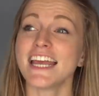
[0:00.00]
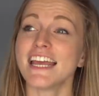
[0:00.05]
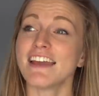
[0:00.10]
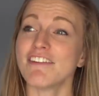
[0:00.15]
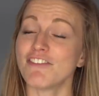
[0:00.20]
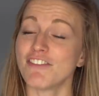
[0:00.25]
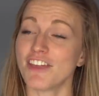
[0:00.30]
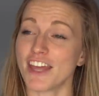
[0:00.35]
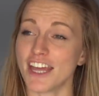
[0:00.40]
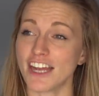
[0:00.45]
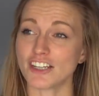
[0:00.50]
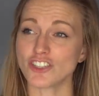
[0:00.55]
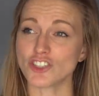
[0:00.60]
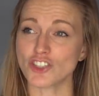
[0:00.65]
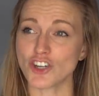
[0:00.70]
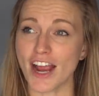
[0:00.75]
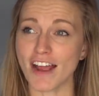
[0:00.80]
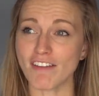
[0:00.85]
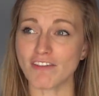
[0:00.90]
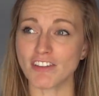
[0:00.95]
If they are
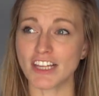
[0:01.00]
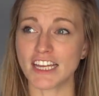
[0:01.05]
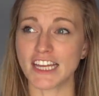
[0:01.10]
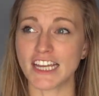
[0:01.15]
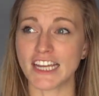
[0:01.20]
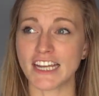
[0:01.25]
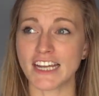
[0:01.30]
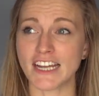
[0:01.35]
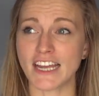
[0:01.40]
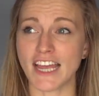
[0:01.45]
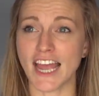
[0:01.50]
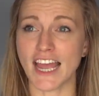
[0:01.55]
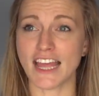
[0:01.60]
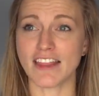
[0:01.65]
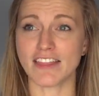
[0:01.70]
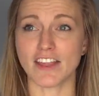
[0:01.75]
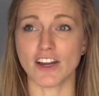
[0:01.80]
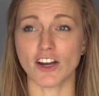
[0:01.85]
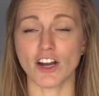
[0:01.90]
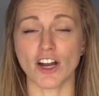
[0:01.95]
traveling
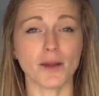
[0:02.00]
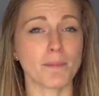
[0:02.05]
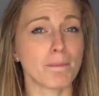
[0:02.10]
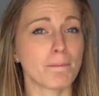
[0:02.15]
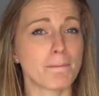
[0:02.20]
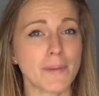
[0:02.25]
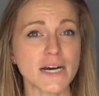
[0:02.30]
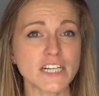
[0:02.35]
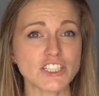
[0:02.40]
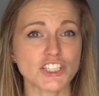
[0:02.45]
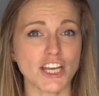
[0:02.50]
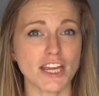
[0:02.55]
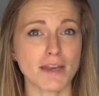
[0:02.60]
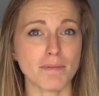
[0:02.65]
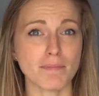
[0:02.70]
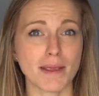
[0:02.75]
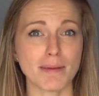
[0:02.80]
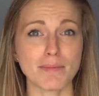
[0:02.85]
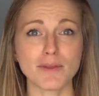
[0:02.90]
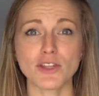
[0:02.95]
and they're on a
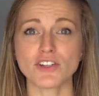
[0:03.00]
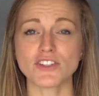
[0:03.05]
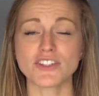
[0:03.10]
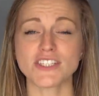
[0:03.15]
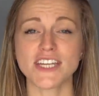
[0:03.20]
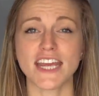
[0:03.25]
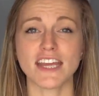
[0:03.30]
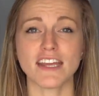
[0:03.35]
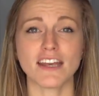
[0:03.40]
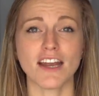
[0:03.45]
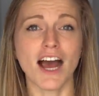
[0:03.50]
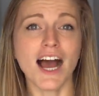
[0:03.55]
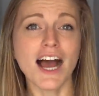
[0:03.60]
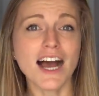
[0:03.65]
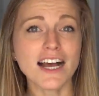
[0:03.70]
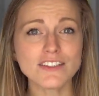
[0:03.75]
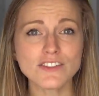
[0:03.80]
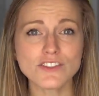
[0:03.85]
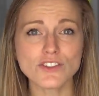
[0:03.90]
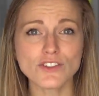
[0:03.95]
budget, maybe they're staying in
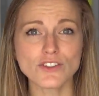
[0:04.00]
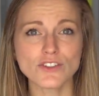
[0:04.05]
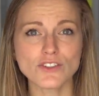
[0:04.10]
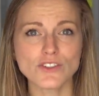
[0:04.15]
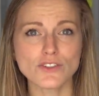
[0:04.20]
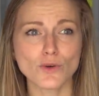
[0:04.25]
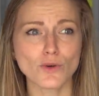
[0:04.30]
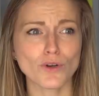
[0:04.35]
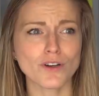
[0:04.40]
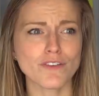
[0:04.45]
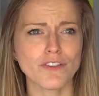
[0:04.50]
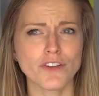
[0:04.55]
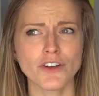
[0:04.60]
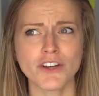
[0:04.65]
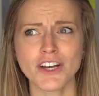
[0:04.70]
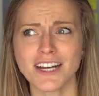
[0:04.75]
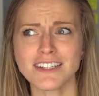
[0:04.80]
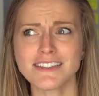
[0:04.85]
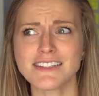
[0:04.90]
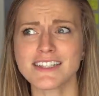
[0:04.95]
hostels, or if
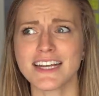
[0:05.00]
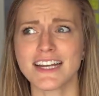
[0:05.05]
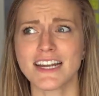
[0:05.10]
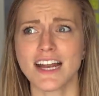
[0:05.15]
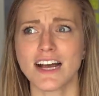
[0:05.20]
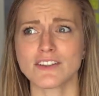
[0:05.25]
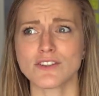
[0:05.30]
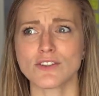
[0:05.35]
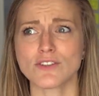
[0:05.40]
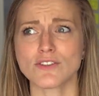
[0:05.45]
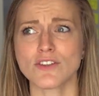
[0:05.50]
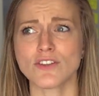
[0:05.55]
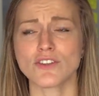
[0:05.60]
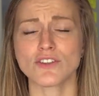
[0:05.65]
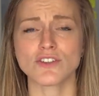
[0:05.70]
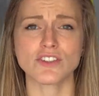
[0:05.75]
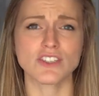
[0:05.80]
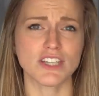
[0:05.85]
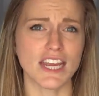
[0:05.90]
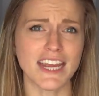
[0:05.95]
they're not staying in hostels and
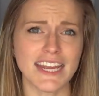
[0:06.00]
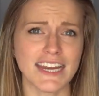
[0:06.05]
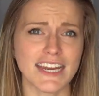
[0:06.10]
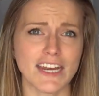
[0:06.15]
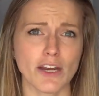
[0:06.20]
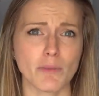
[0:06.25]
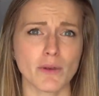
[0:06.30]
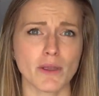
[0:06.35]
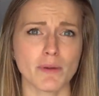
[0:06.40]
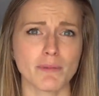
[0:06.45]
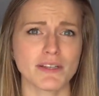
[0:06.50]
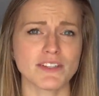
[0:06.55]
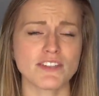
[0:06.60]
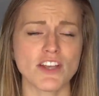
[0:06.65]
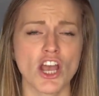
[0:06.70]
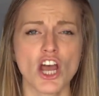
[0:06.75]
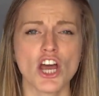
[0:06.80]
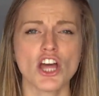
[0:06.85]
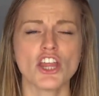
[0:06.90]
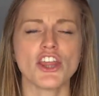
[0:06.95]
they're staying in
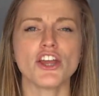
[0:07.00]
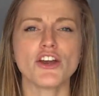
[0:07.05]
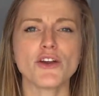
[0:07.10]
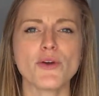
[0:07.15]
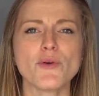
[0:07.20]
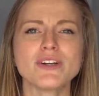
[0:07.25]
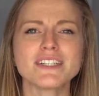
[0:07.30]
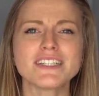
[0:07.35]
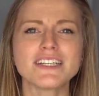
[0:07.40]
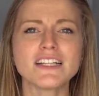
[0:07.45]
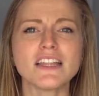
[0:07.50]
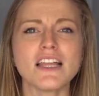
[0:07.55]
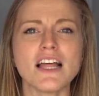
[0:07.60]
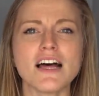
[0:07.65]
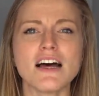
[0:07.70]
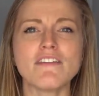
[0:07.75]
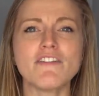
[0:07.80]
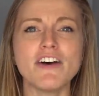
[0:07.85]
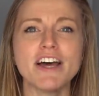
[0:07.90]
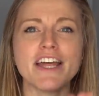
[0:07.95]
Airbnbs, they're going to
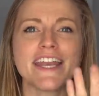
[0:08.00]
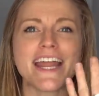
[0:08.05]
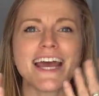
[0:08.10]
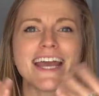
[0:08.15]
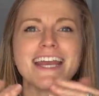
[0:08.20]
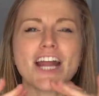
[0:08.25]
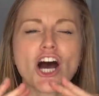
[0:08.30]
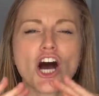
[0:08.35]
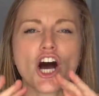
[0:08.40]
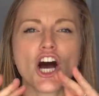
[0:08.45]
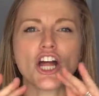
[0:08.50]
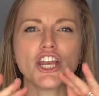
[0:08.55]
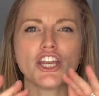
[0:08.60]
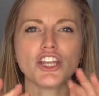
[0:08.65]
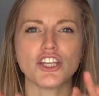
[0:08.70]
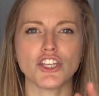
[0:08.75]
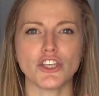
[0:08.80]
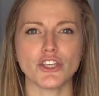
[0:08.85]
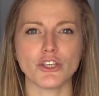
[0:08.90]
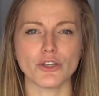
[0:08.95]
love a night
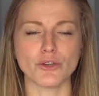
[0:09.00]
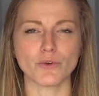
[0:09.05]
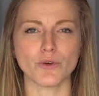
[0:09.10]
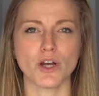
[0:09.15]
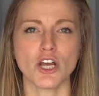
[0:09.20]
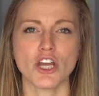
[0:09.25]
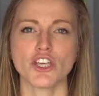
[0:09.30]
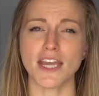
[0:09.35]
on you.